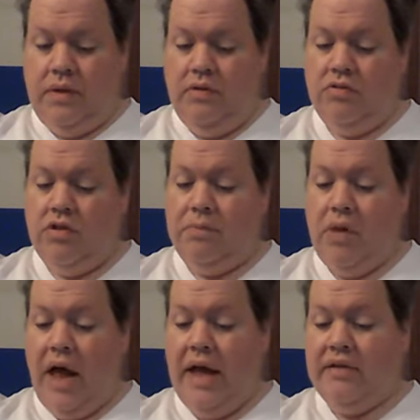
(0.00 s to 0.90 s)
who
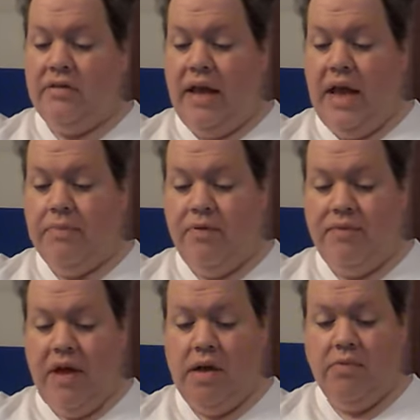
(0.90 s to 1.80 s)
supplies April
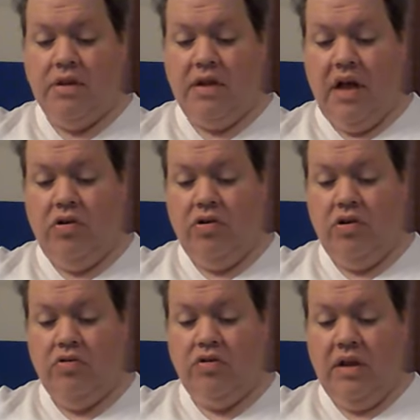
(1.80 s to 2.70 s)
Valley with the
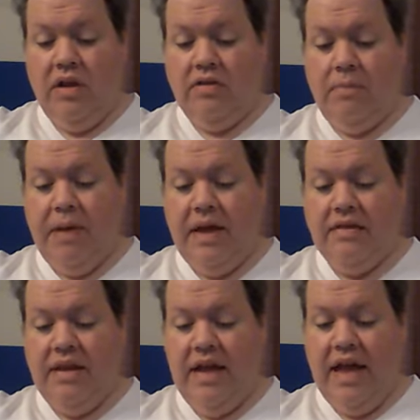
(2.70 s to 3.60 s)
colors to
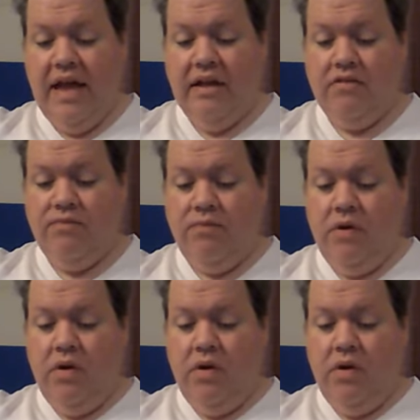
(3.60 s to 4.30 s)
paint the eggs